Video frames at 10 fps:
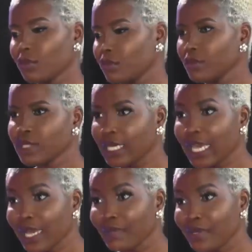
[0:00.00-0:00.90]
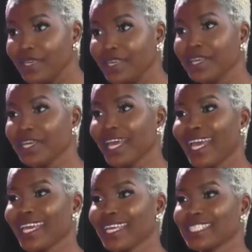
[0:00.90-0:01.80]
DKB
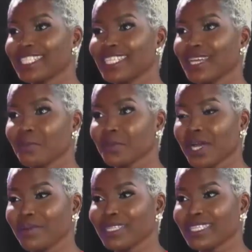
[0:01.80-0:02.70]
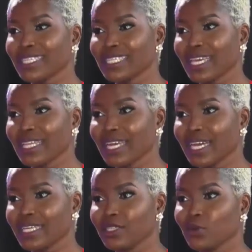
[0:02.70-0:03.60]
again um, coming to say
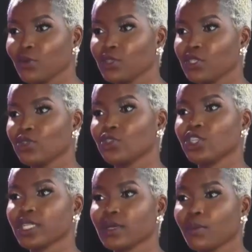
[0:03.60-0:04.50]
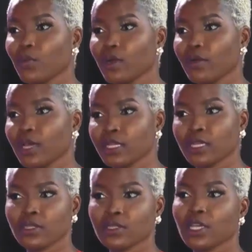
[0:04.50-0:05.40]
that he told you to dress up well and
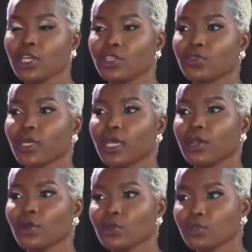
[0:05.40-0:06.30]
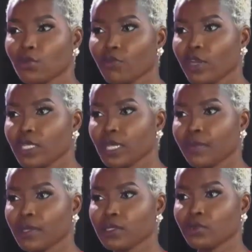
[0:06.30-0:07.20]
then you get a lot of great
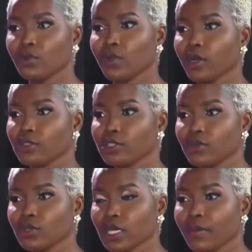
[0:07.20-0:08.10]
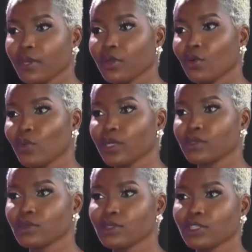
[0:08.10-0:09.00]
ambassadorial deals coming your way. So do you